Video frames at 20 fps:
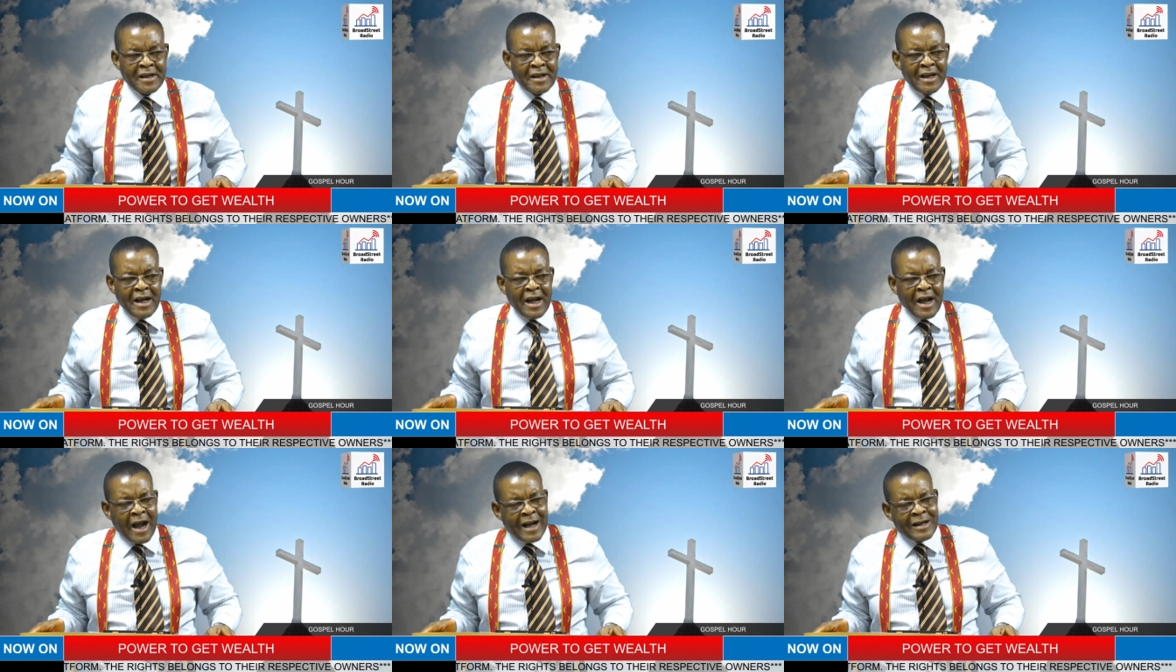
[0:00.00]

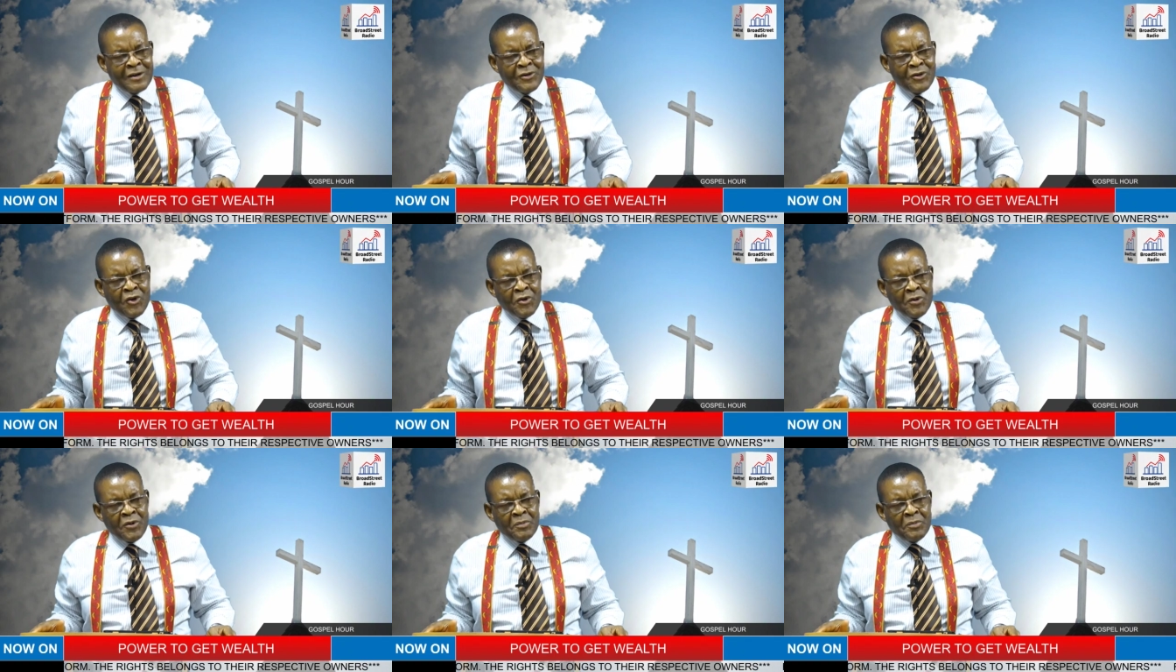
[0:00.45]
I
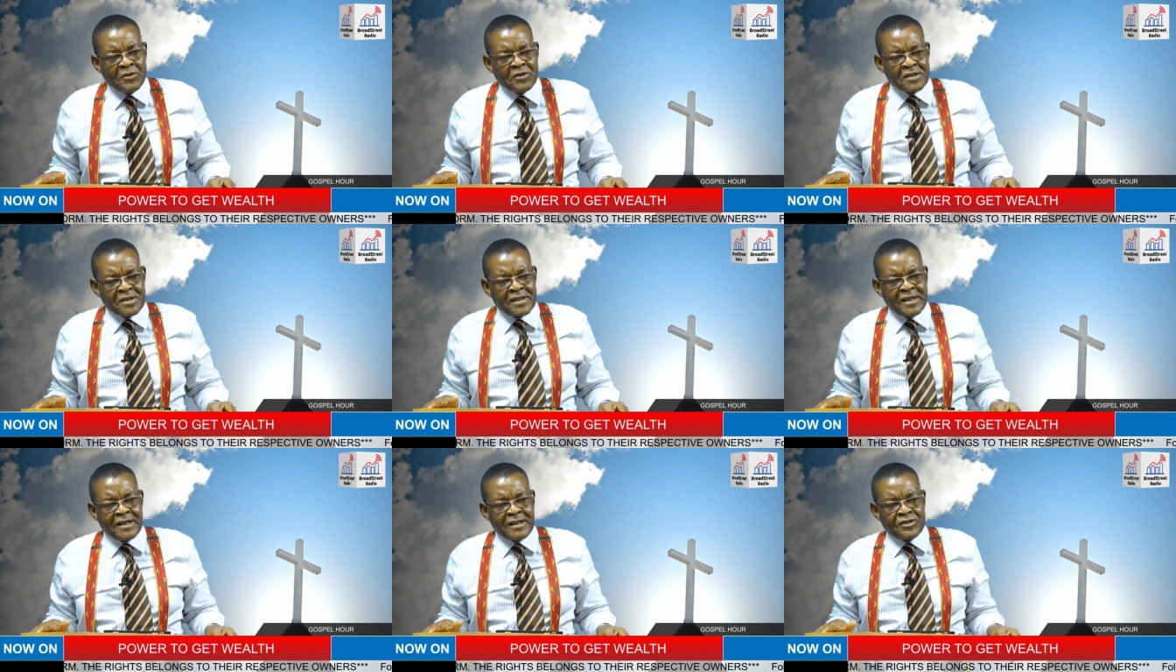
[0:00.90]
know
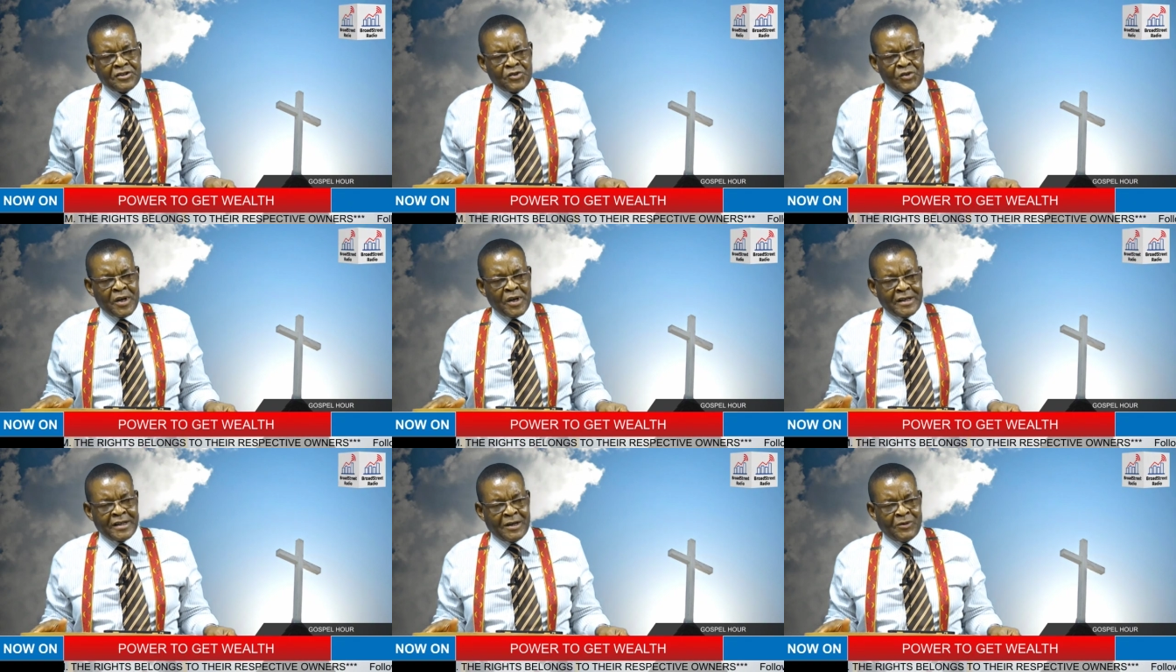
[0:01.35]
C.S.
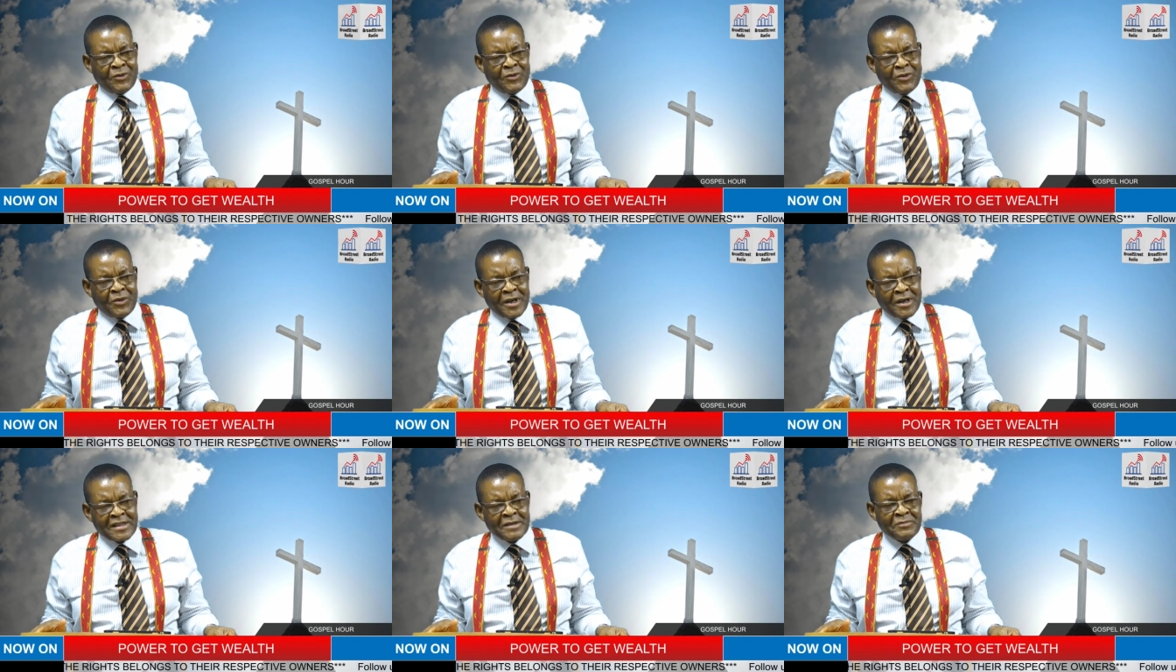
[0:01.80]
Yuanyang,
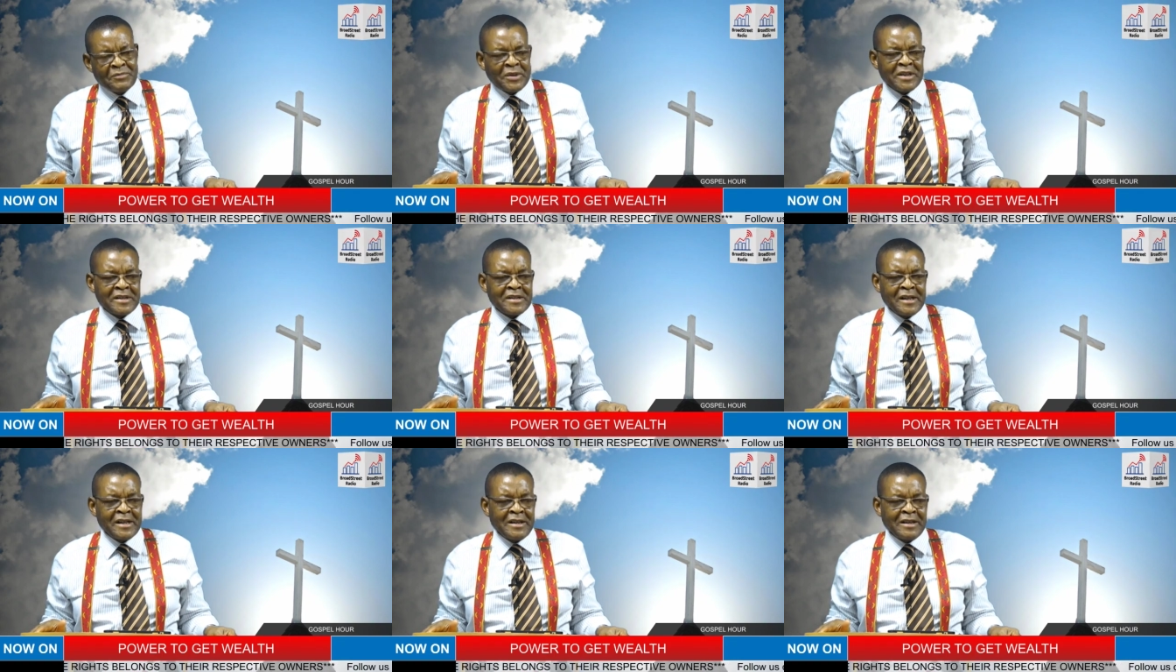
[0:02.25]
you are simply
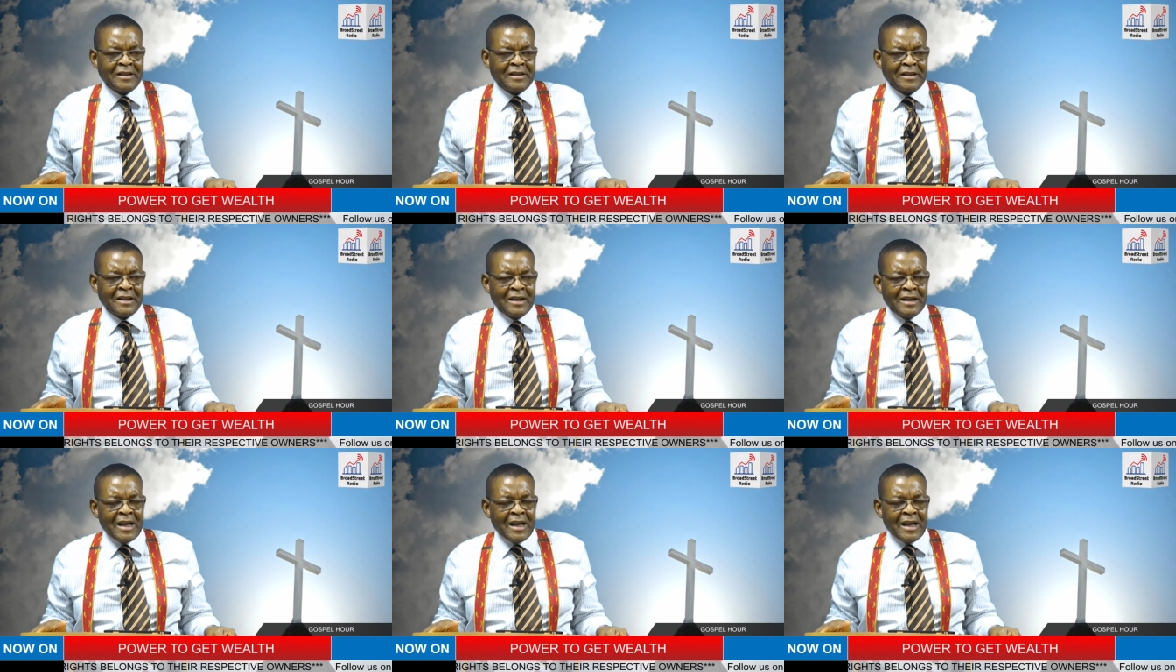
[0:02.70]
saying,